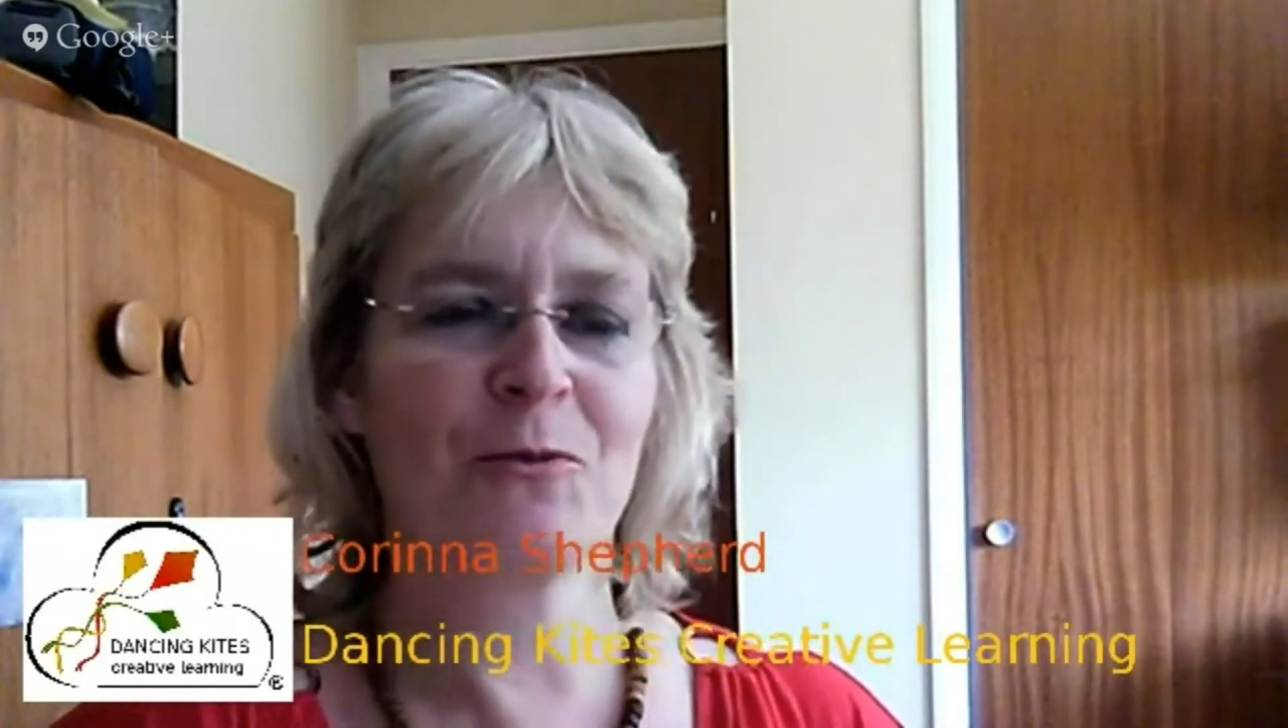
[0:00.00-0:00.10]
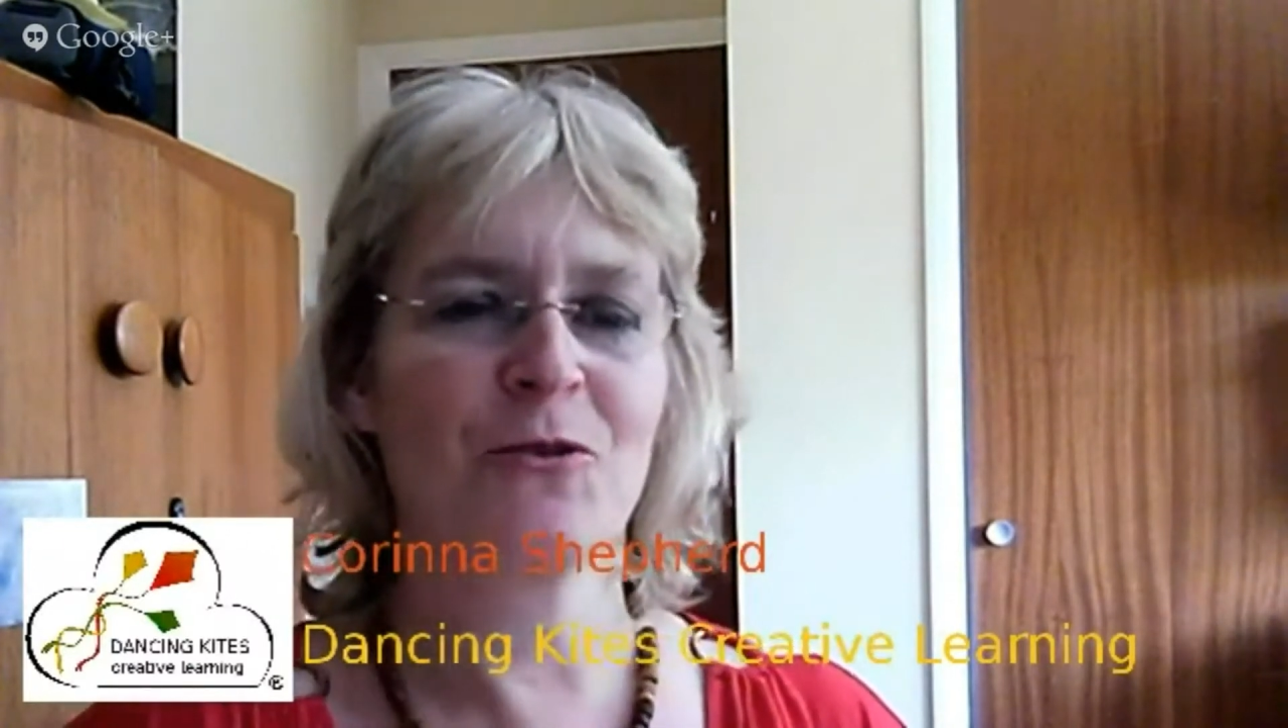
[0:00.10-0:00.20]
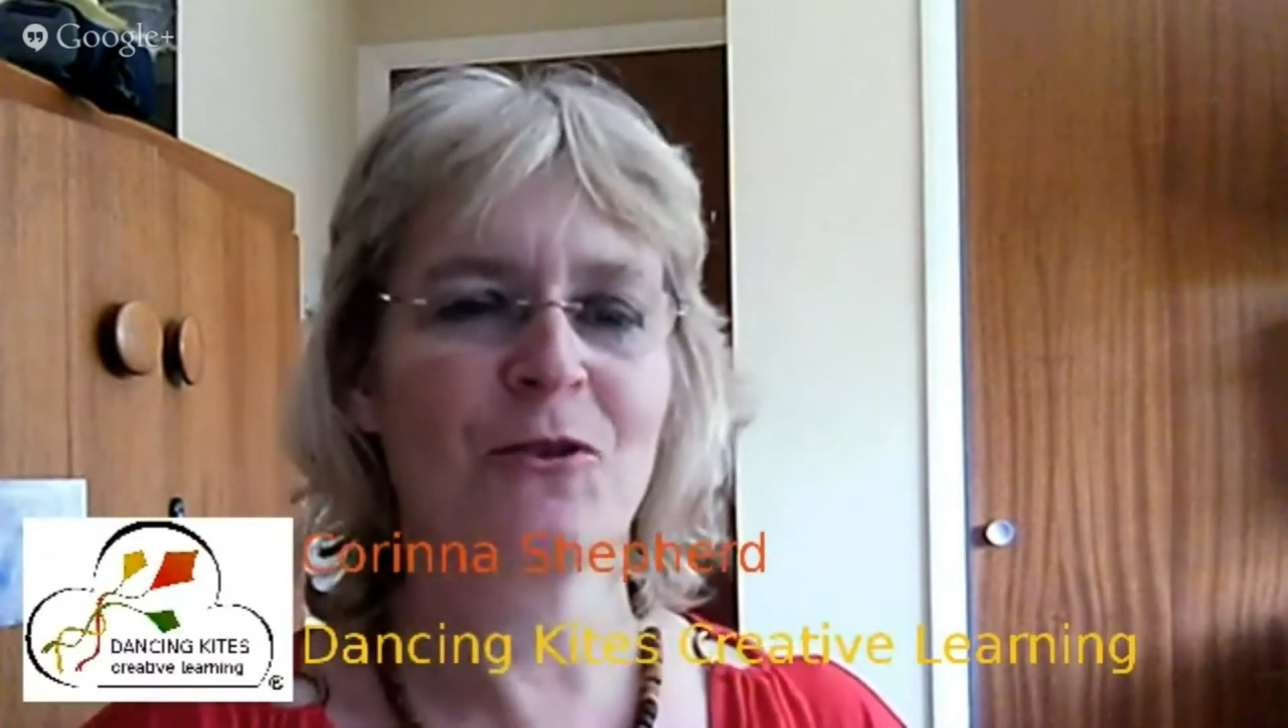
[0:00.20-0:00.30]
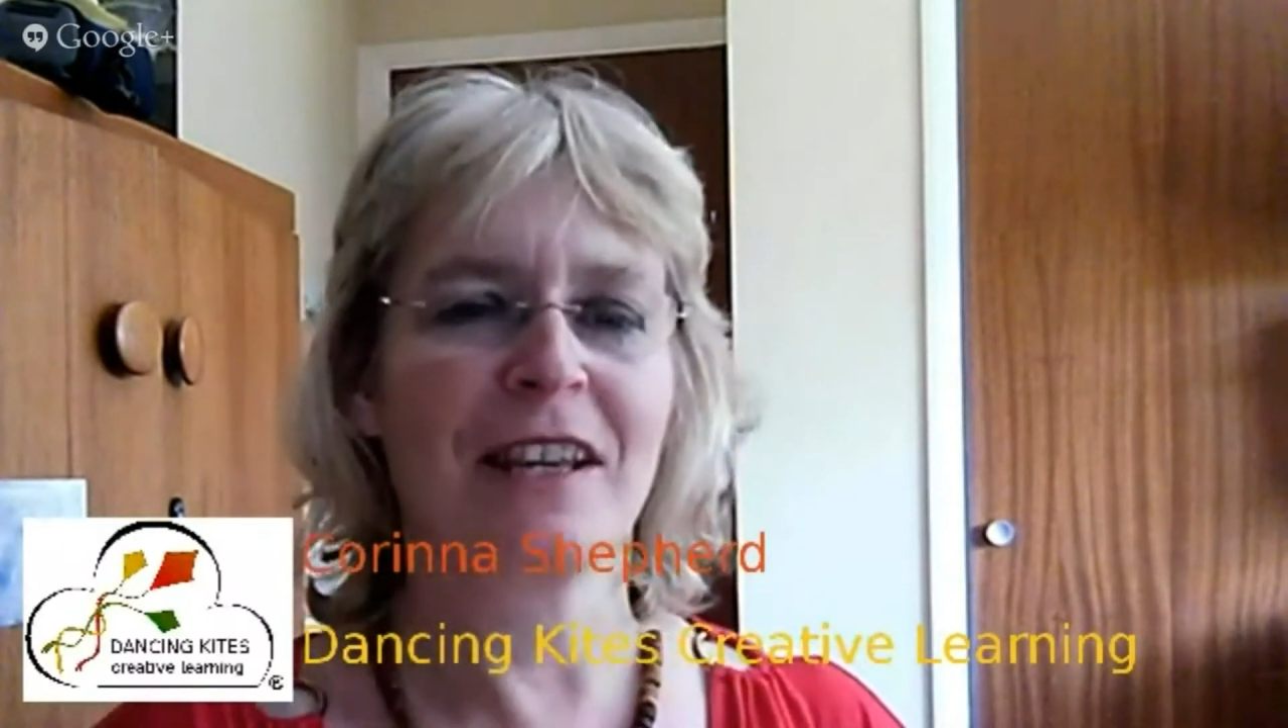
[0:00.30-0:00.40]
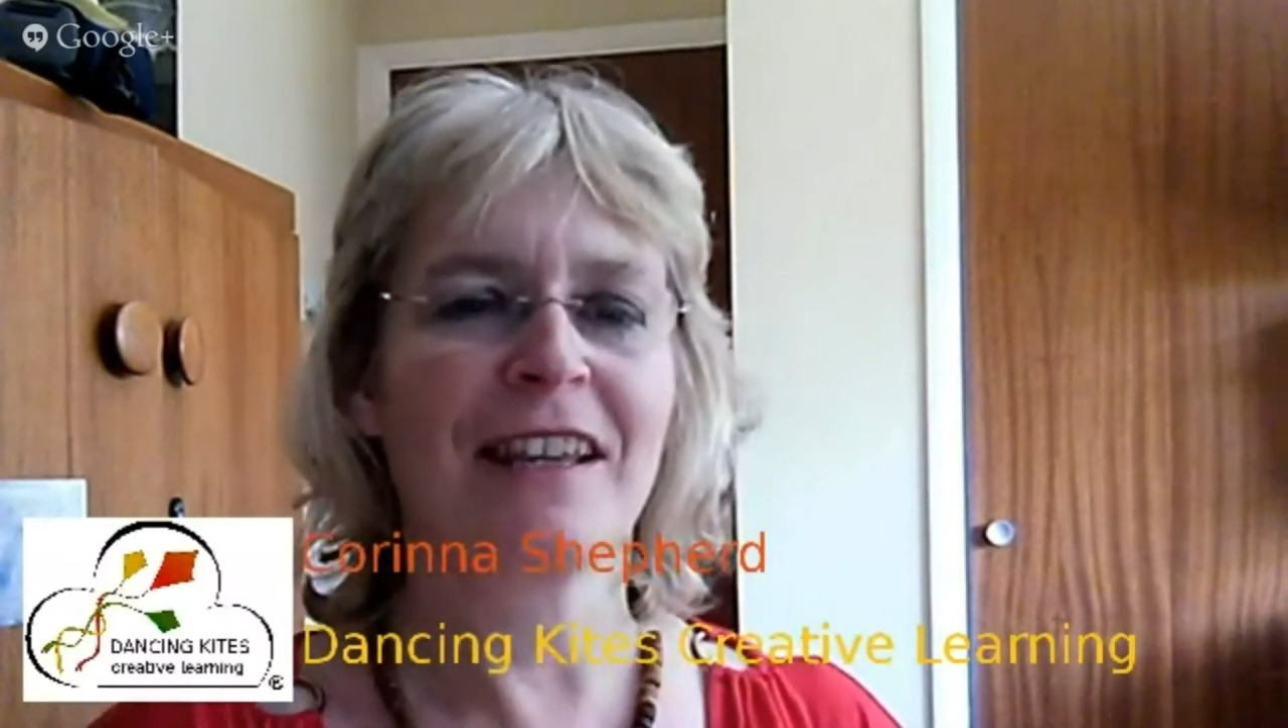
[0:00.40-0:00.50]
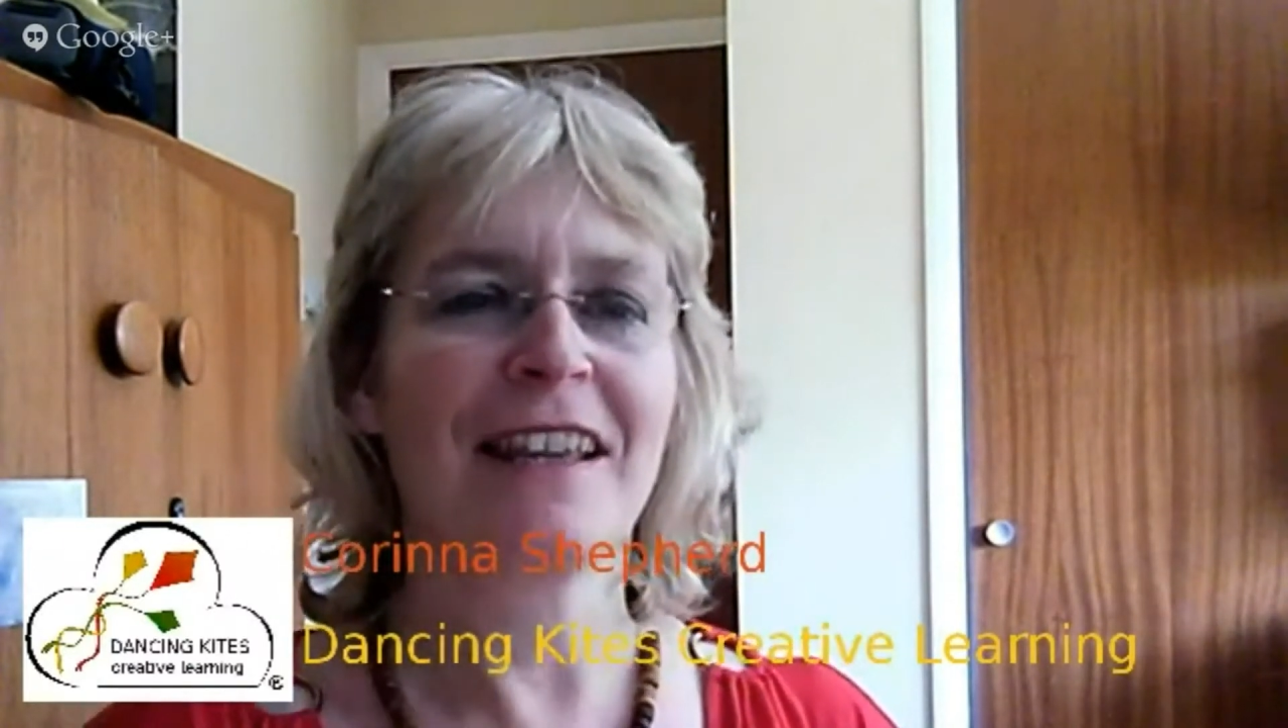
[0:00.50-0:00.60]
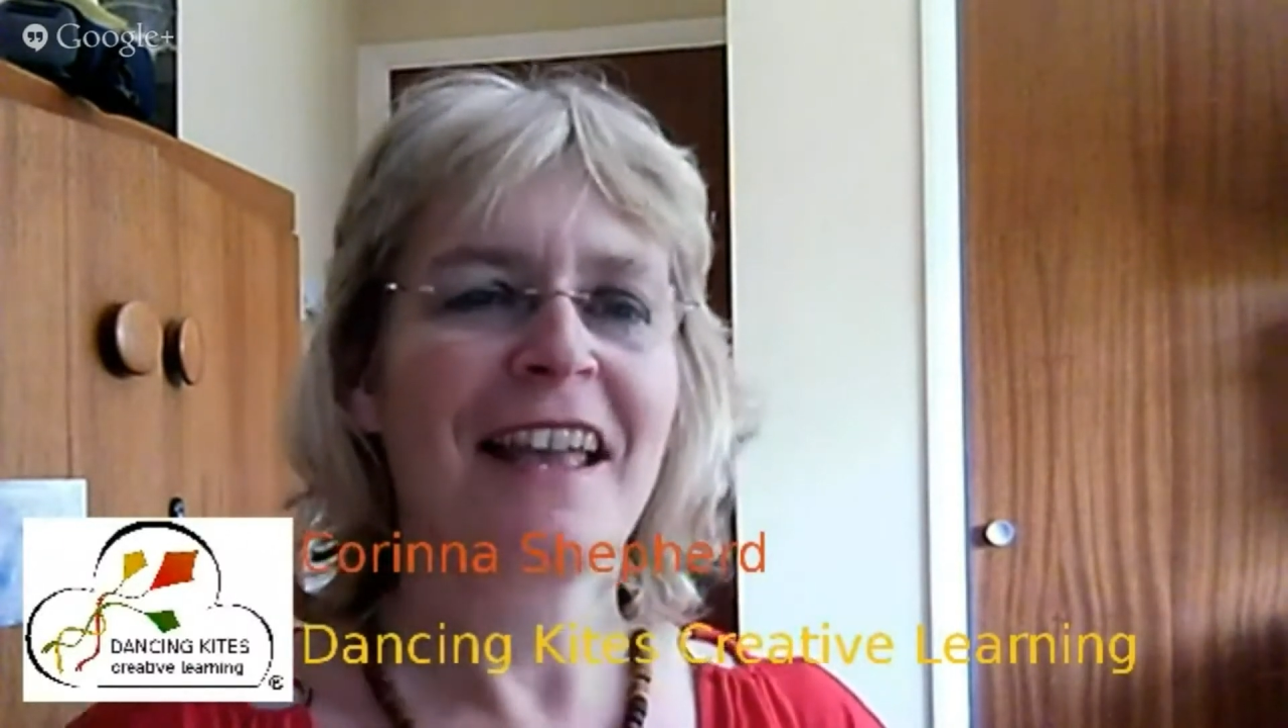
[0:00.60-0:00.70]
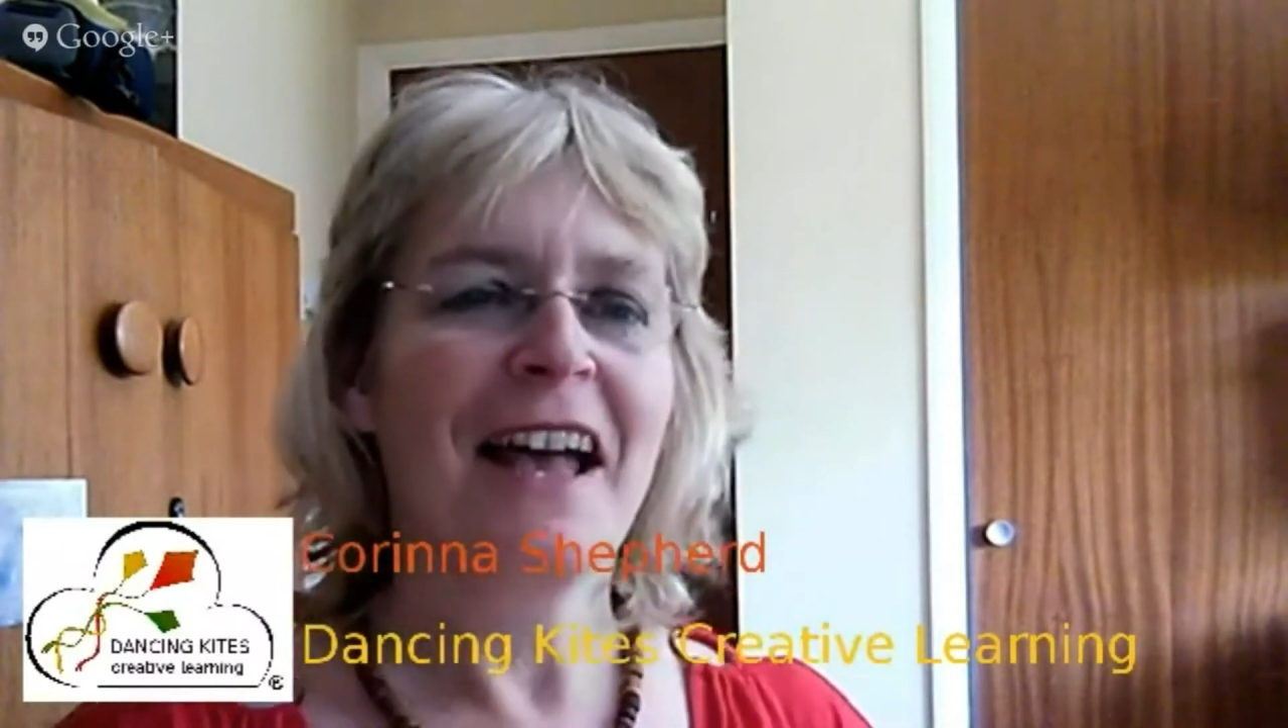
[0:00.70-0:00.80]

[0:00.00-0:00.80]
to drink.